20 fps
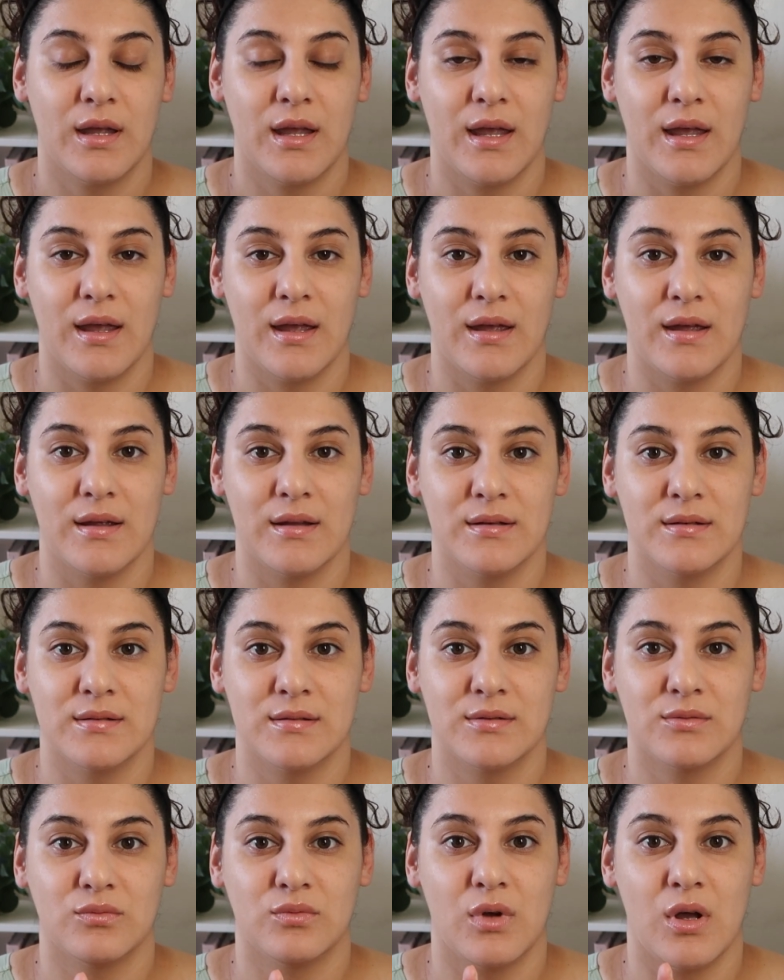
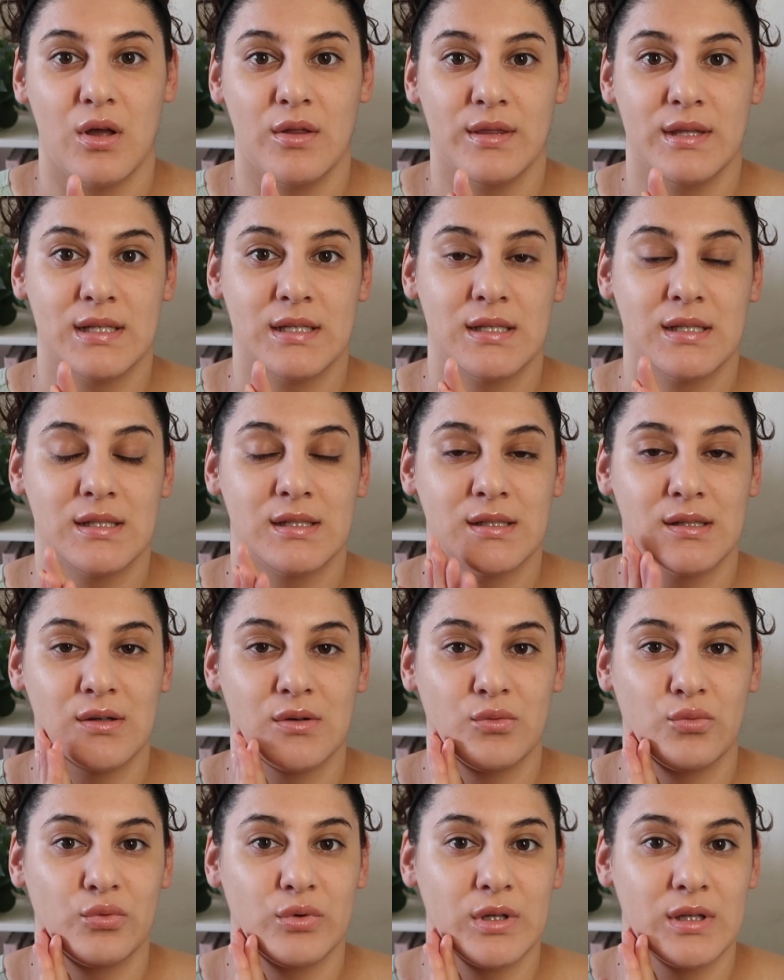And while this is
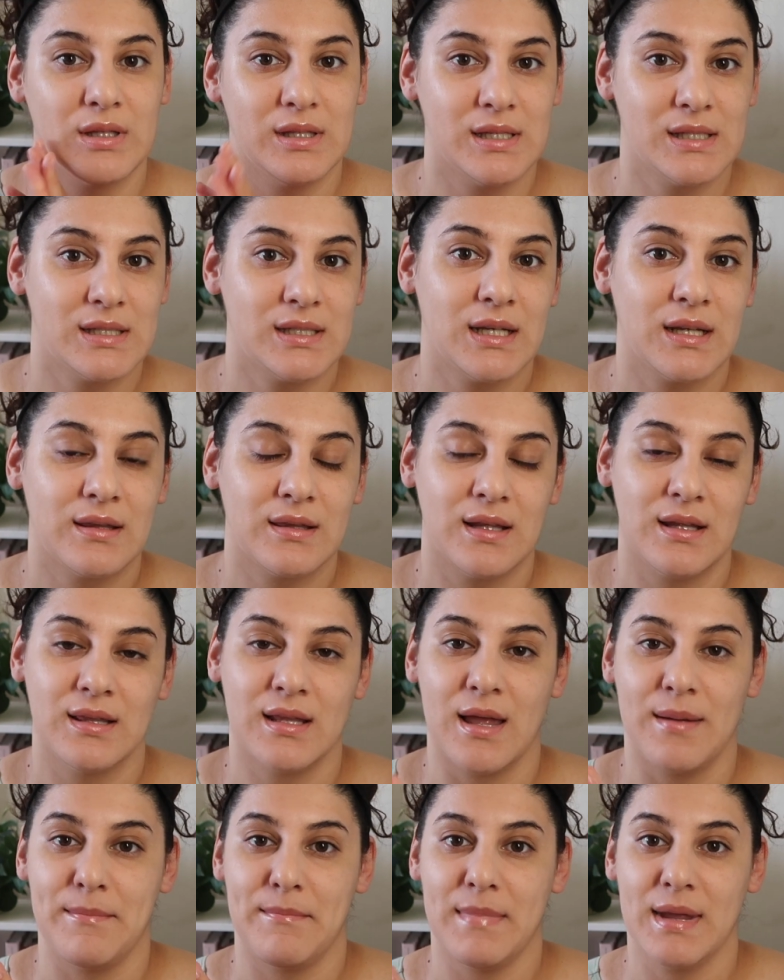a realistic thing
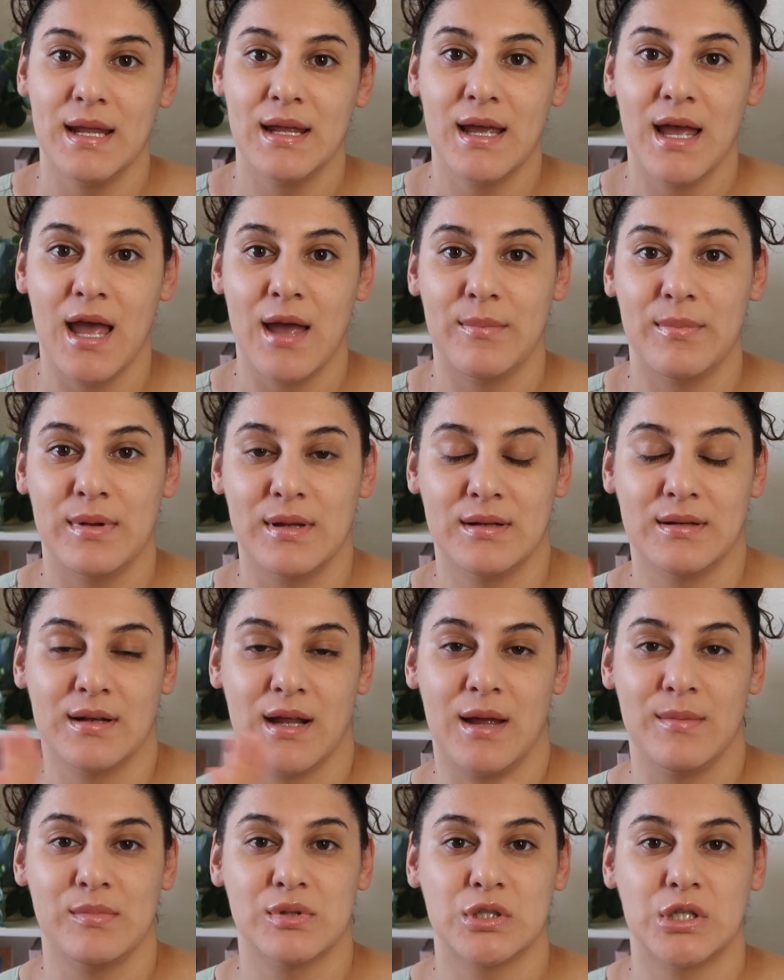that may happen,
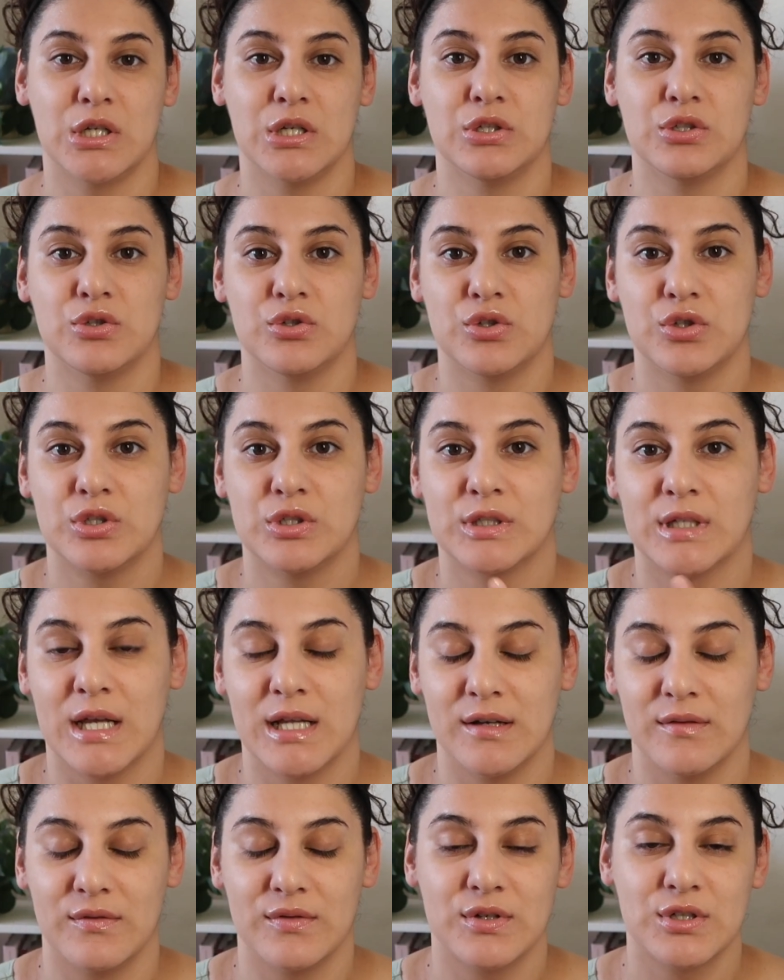I'm starting to
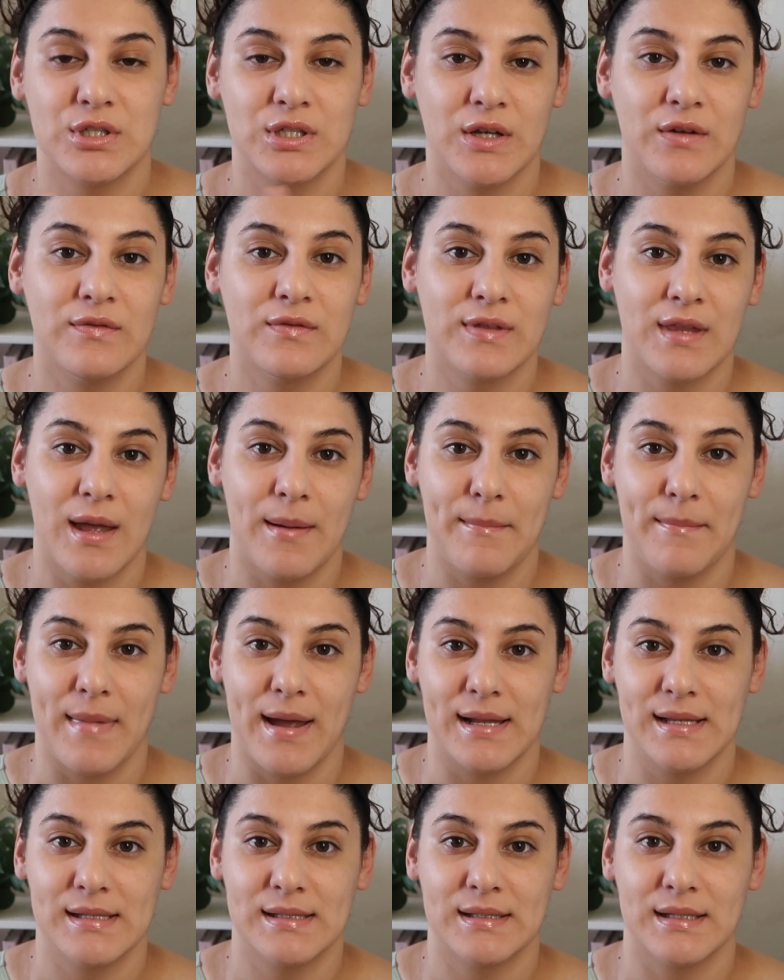kind of shift that
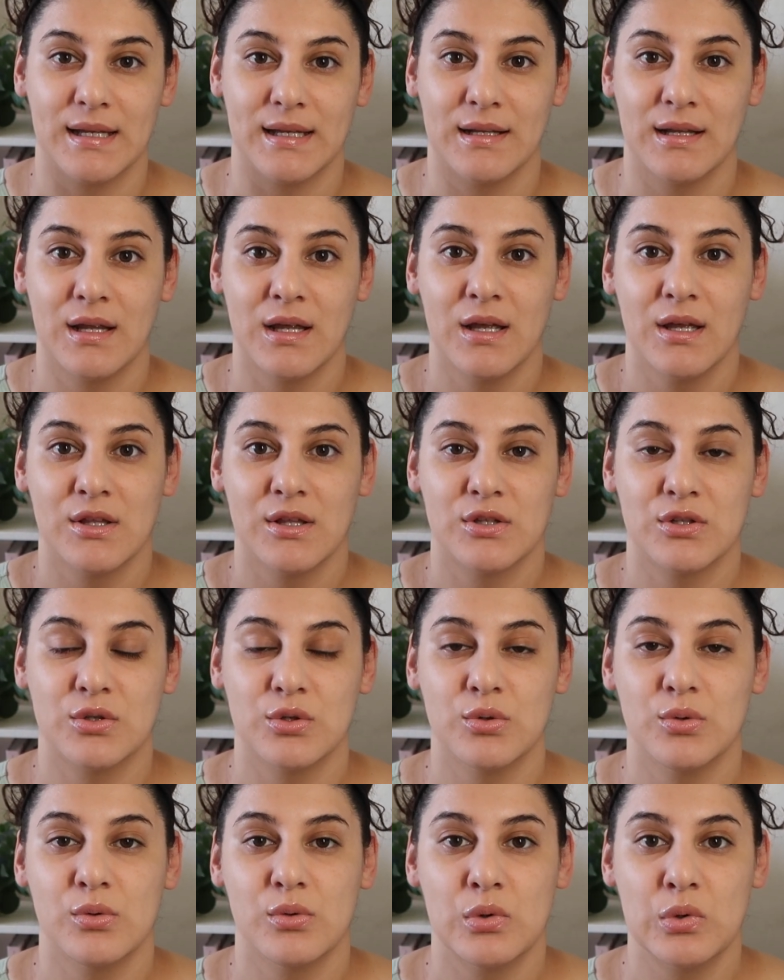mindset
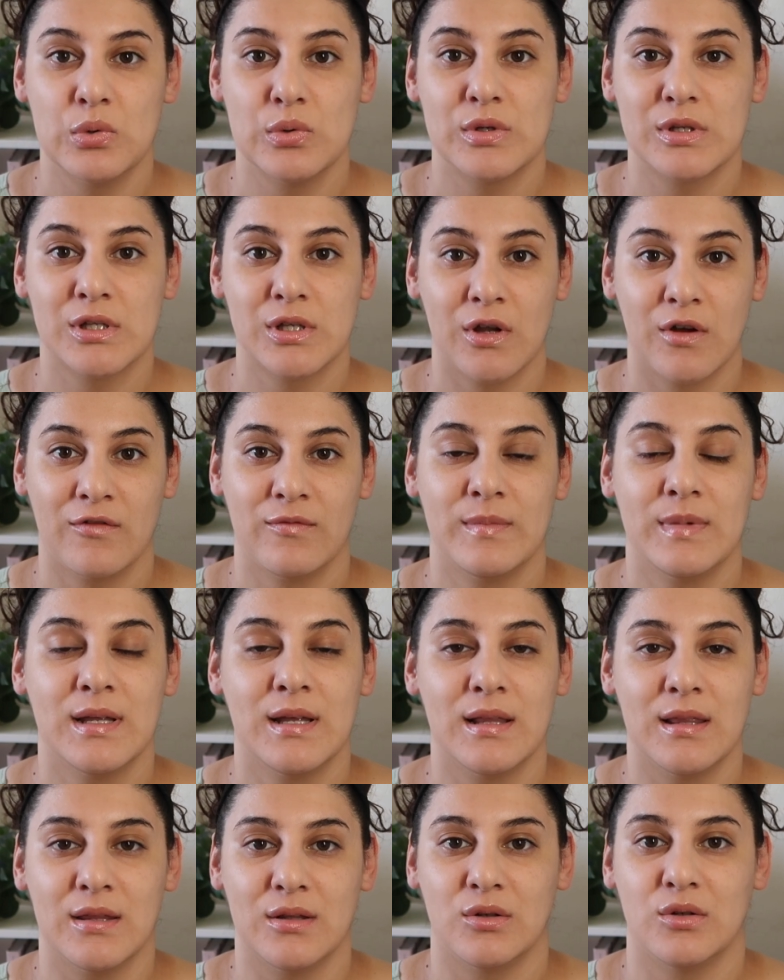to serve me
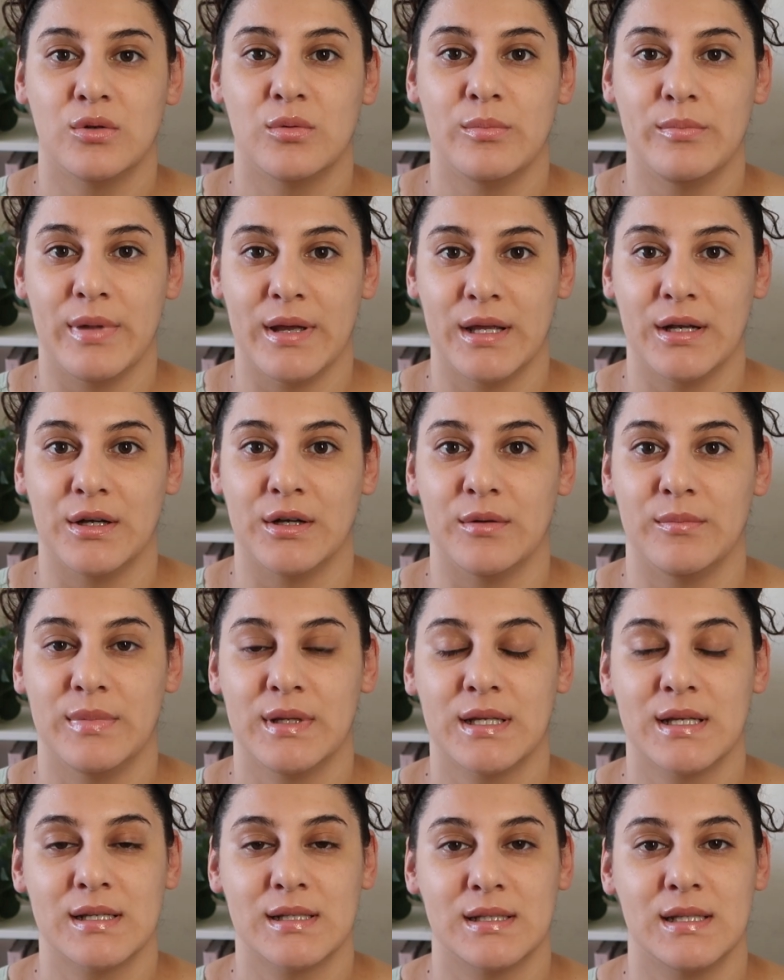a little better,
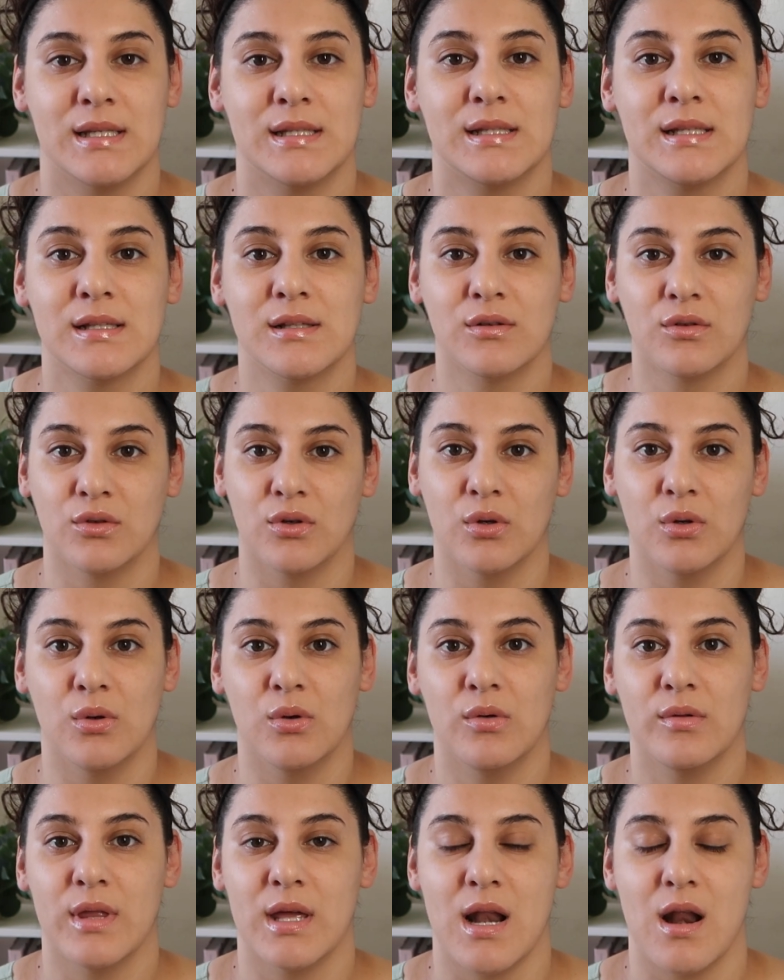because this is a
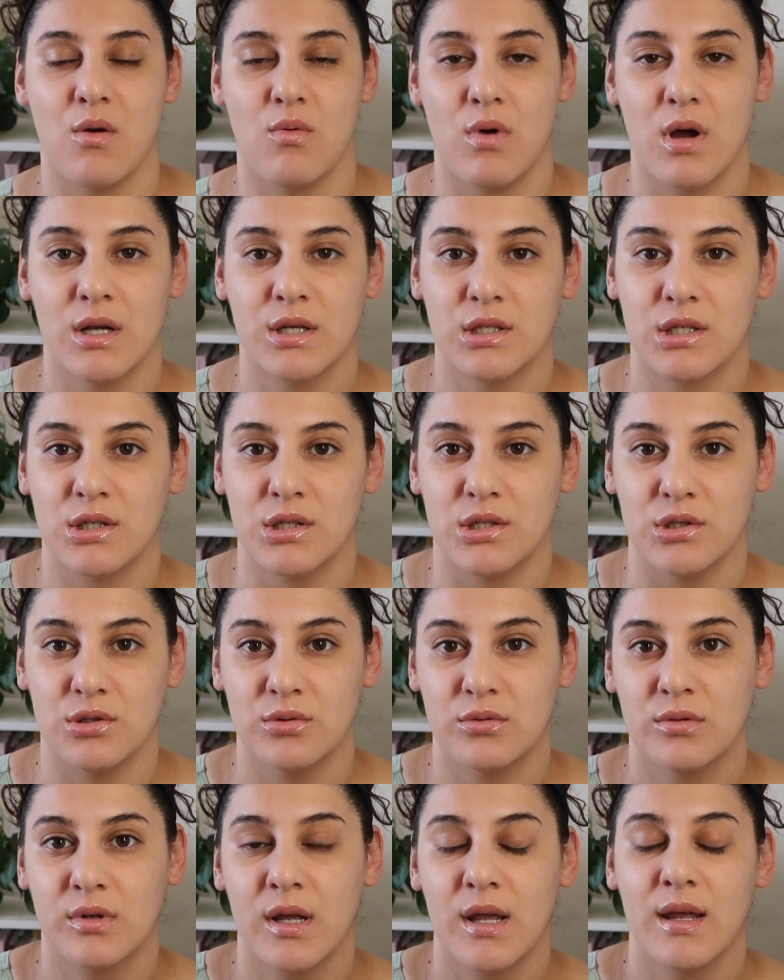goal that I want to
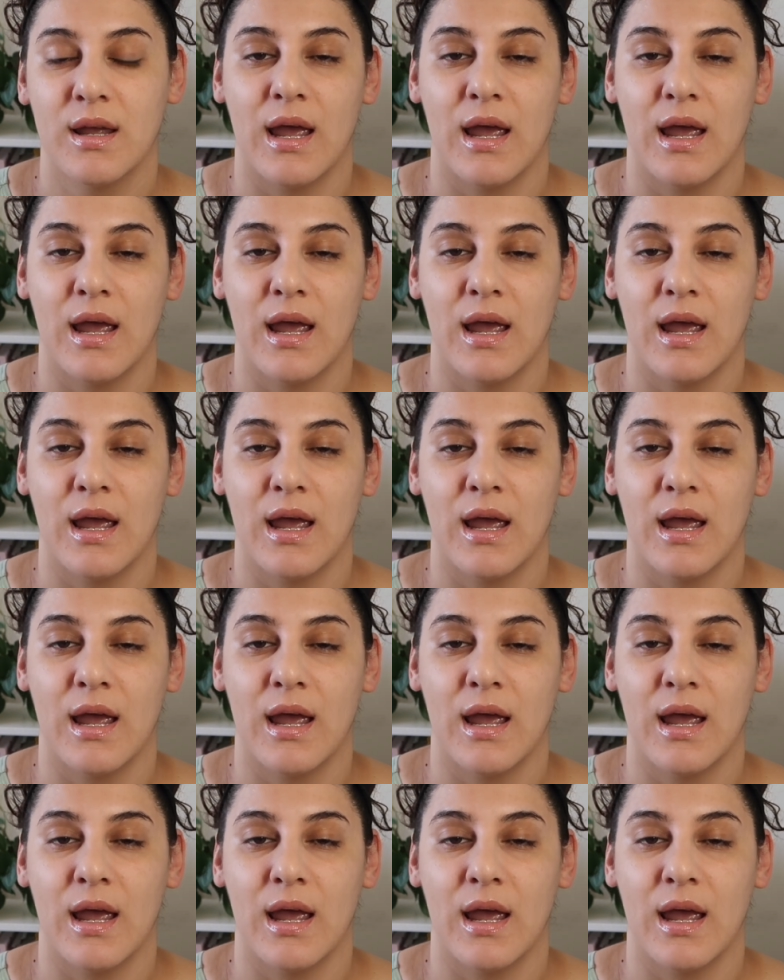do,